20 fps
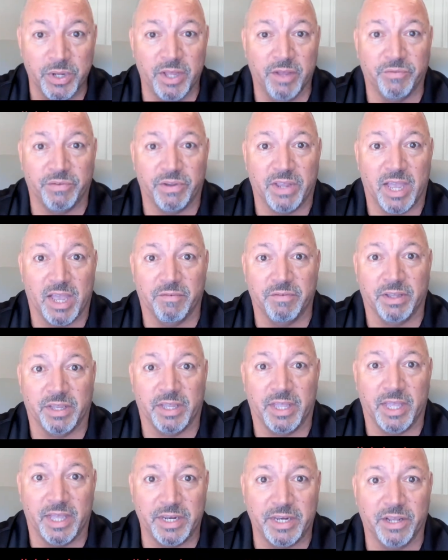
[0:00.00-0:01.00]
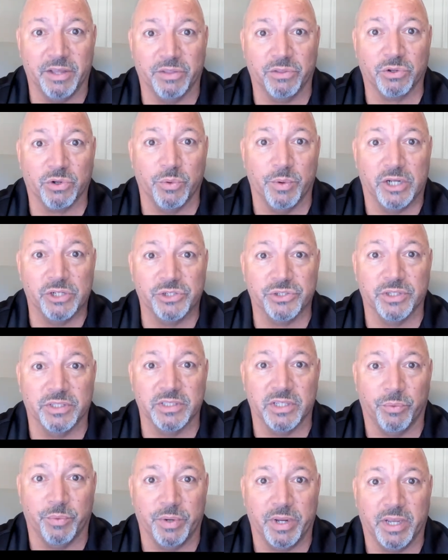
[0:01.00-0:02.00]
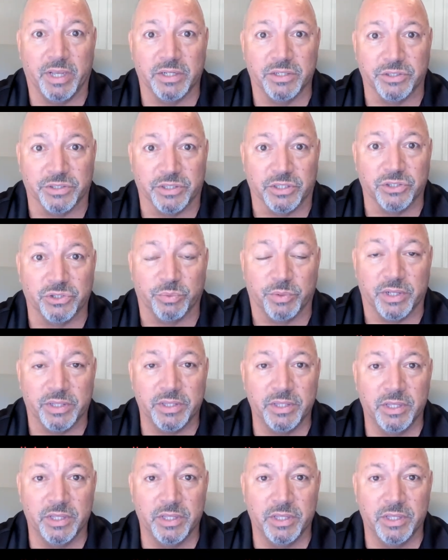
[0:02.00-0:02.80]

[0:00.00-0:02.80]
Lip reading: If you have any other questions that we can assist with,